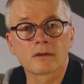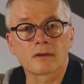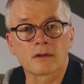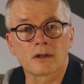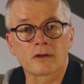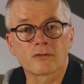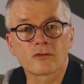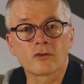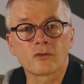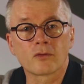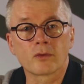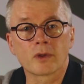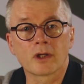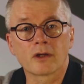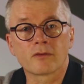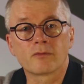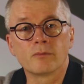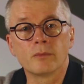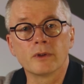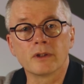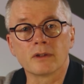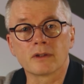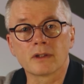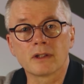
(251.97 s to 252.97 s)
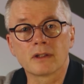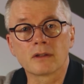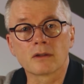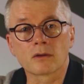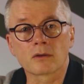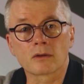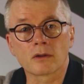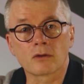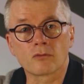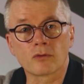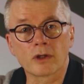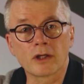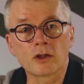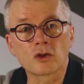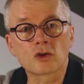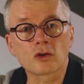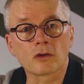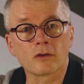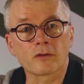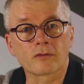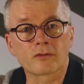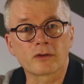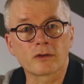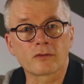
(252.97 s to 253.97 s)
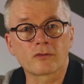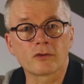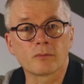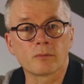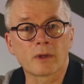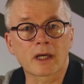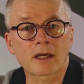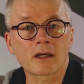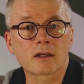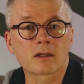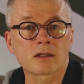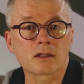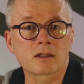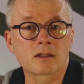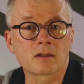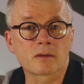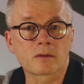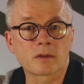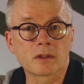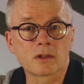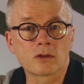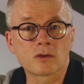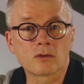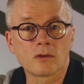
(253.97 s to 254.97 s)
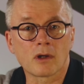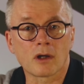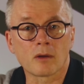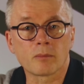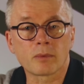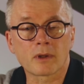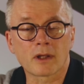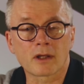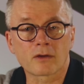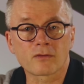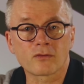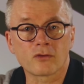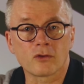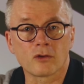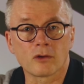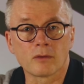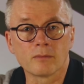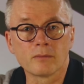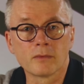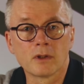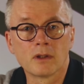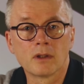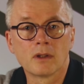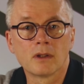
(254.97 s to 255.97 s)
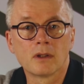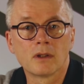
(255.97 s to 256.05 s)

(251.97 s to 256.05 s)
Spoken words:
Therefore, we have built in a range of different mechanisms into our platform.